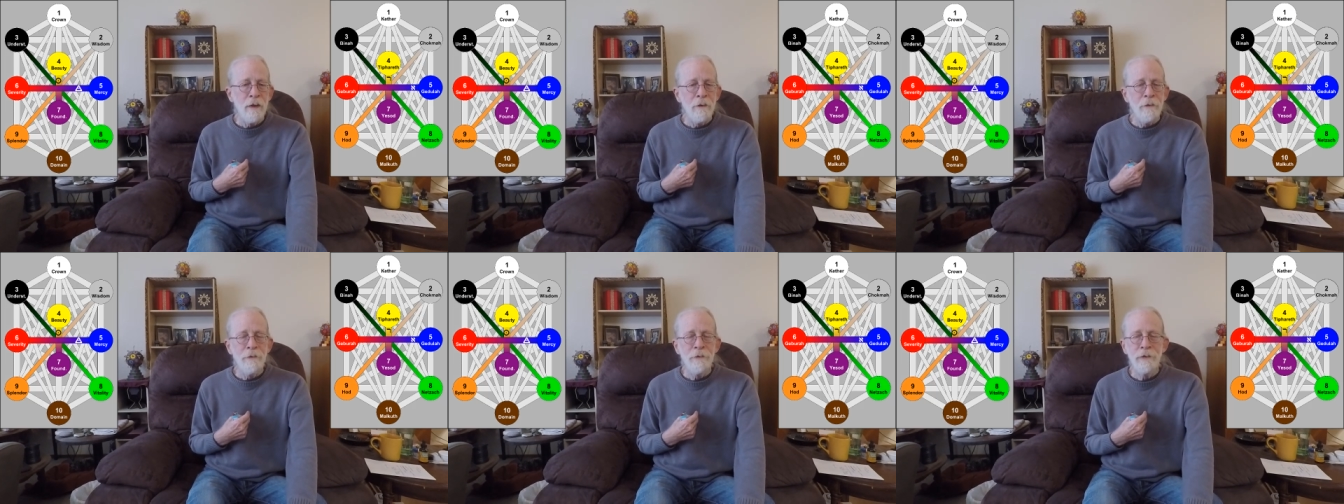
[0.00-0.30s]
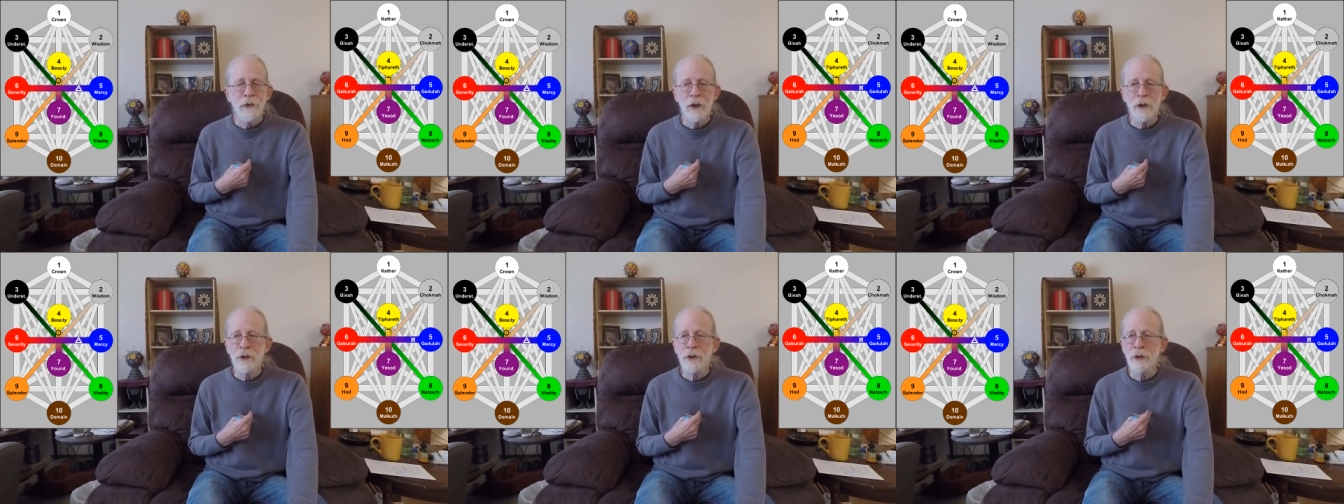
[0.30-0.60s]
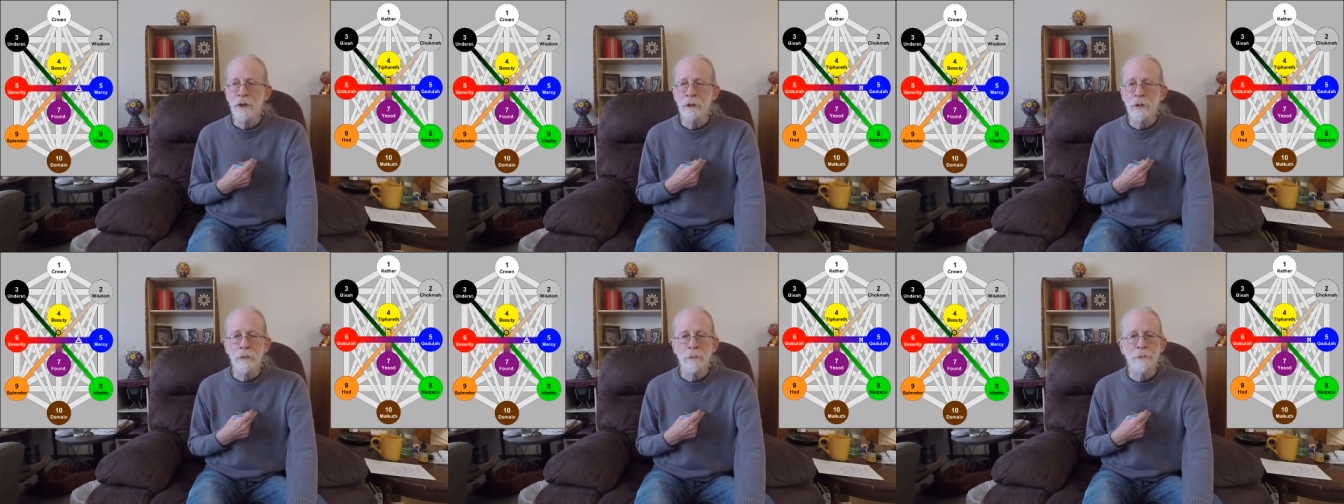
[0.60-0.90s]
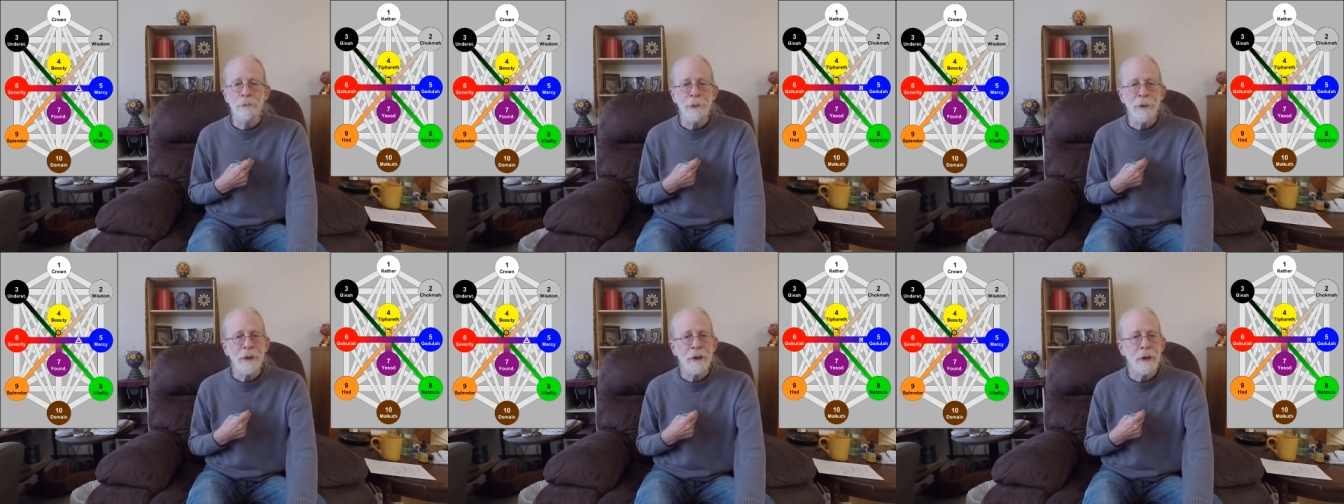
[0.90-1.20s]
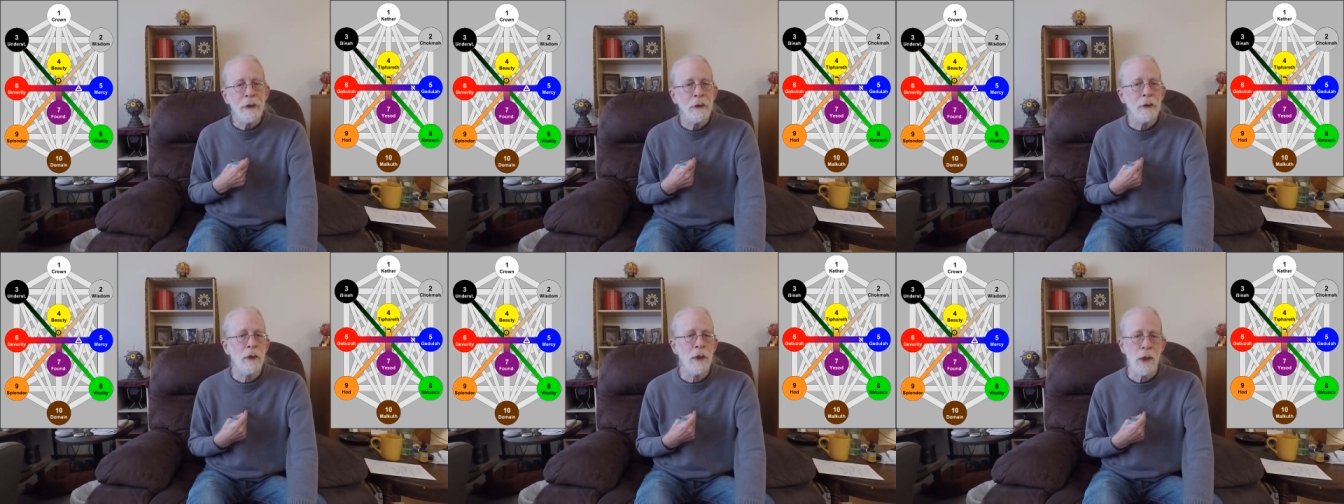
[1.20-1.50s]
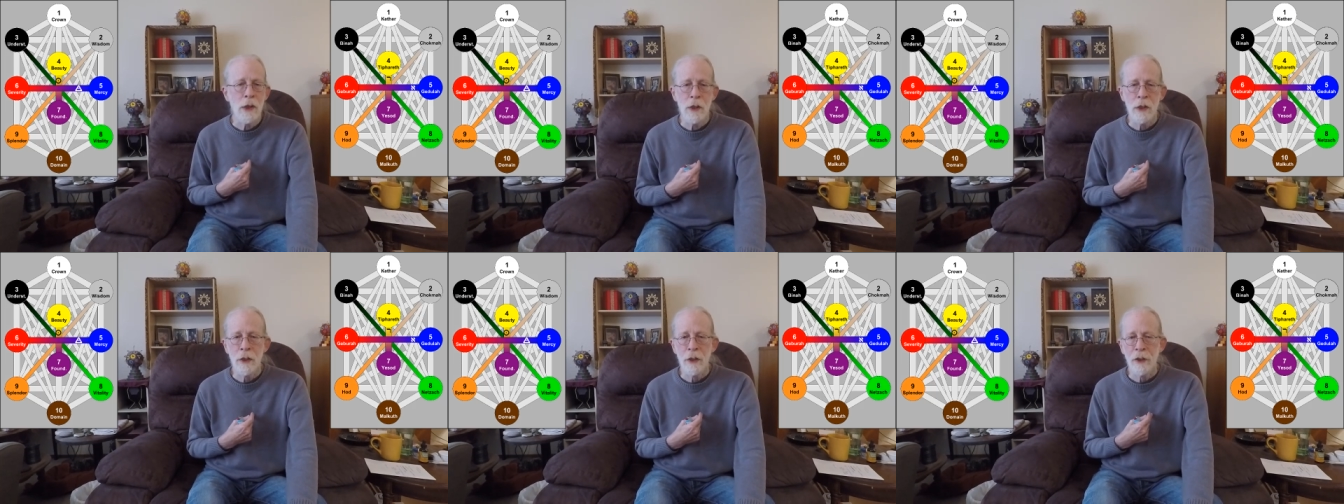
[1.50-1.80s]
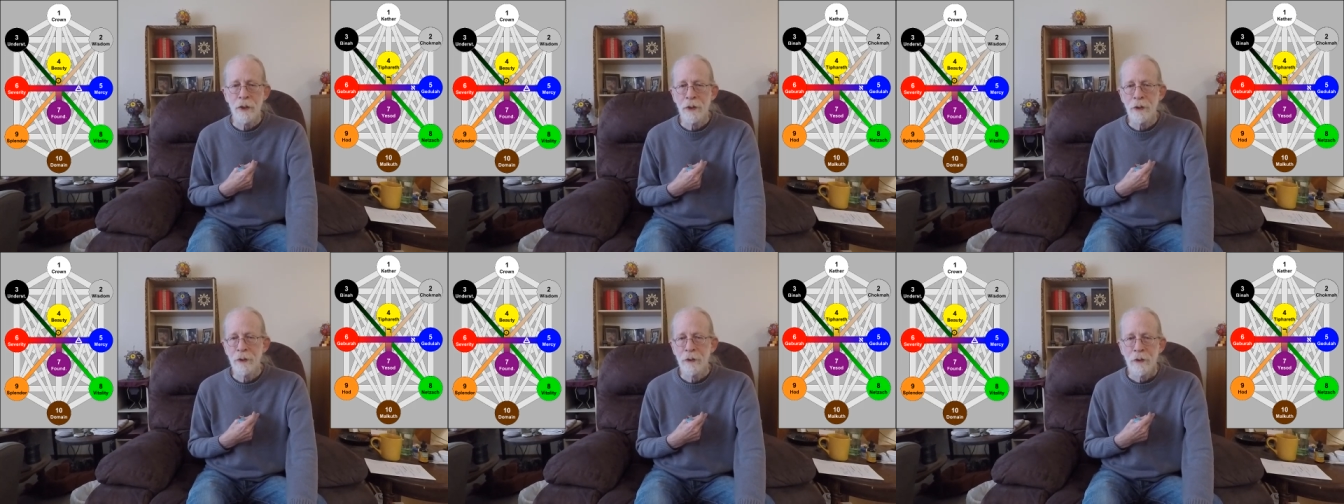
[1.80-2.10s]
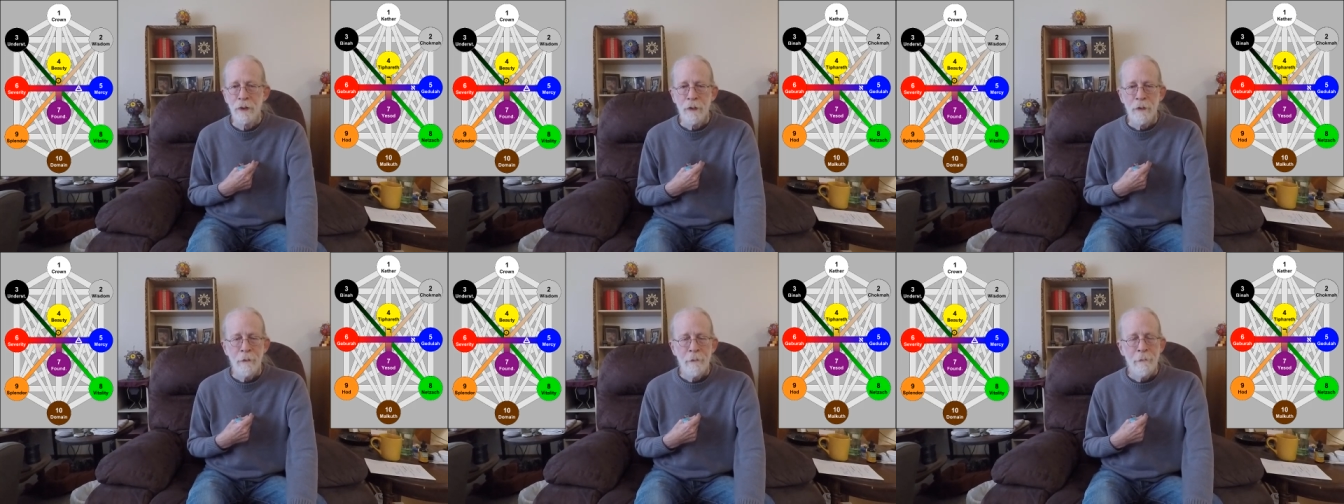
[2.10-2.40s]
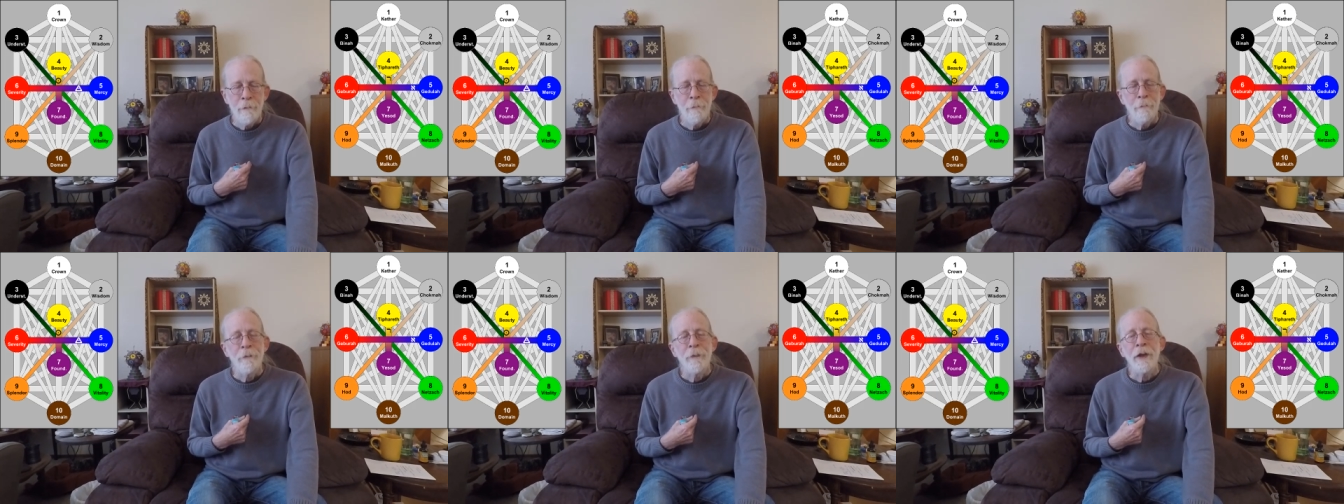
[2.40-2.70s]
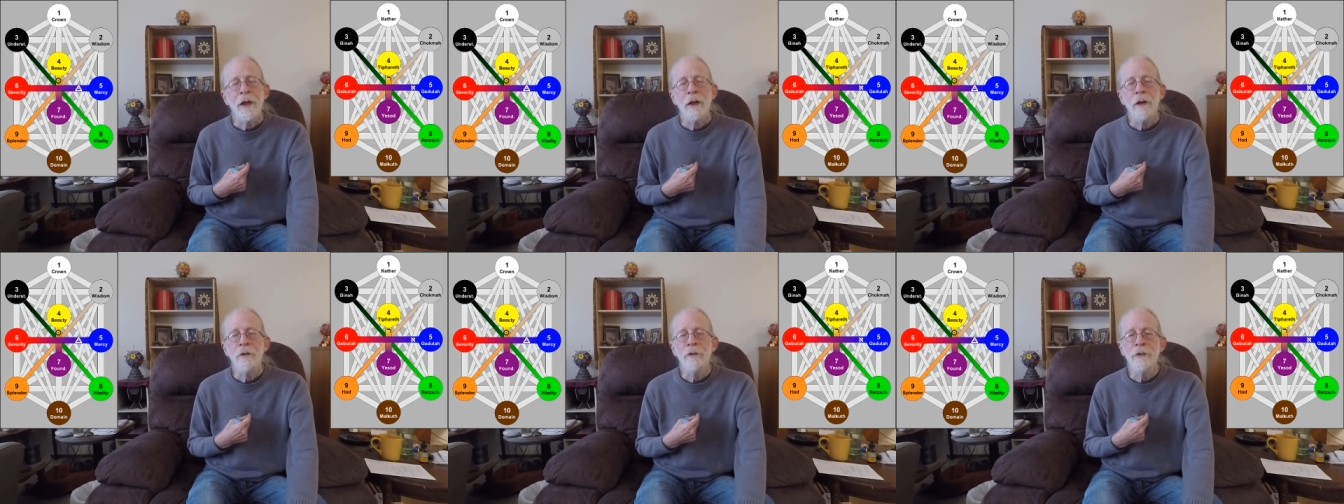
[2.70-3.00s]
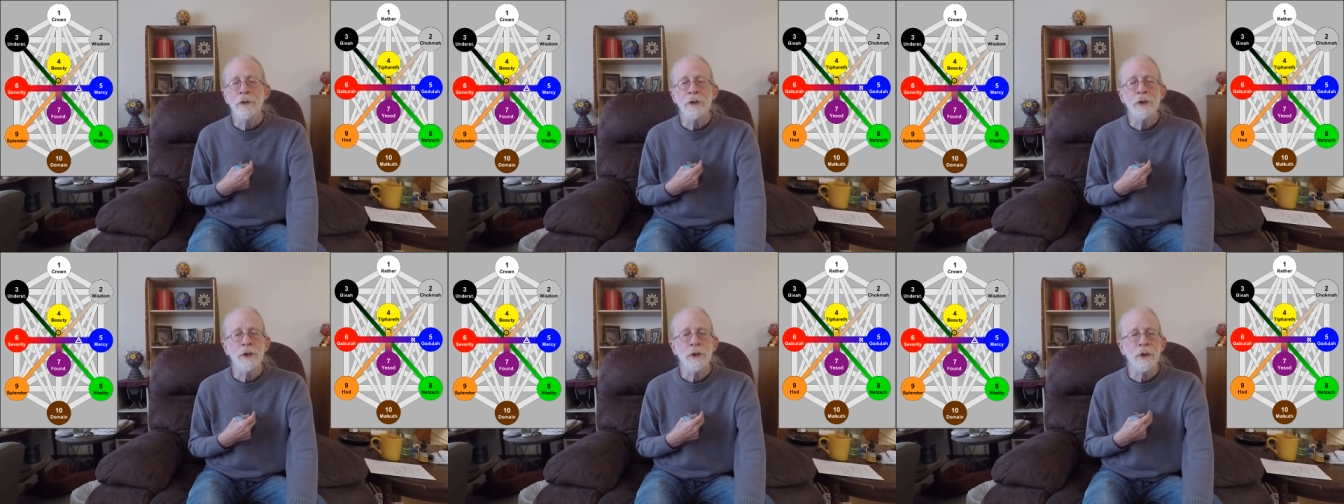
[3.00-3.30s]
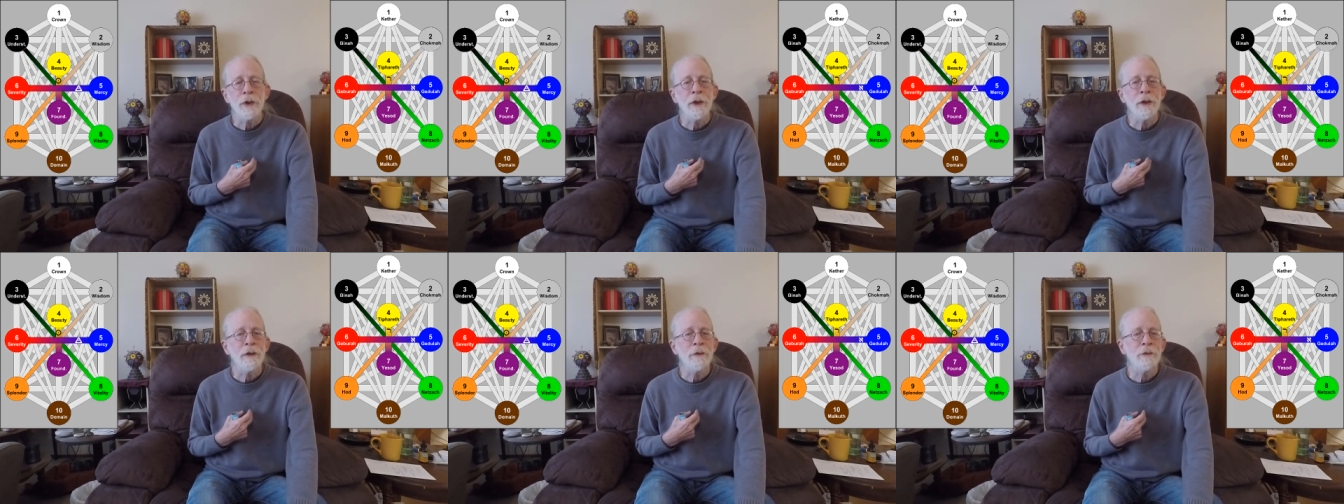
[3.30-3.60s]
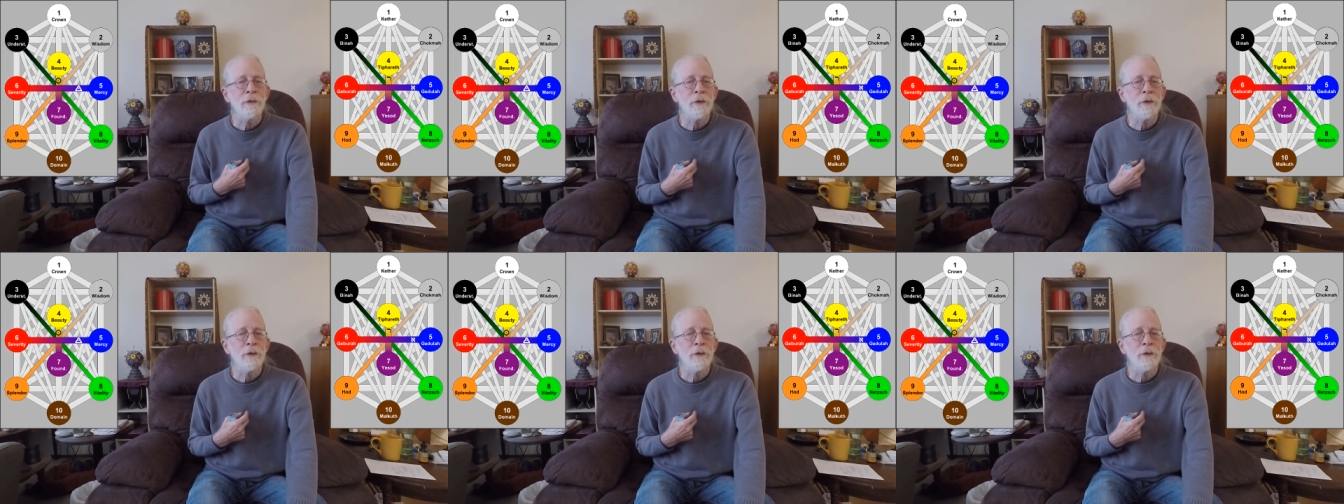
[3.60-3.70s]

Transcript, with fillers: functional beating heart of the tree of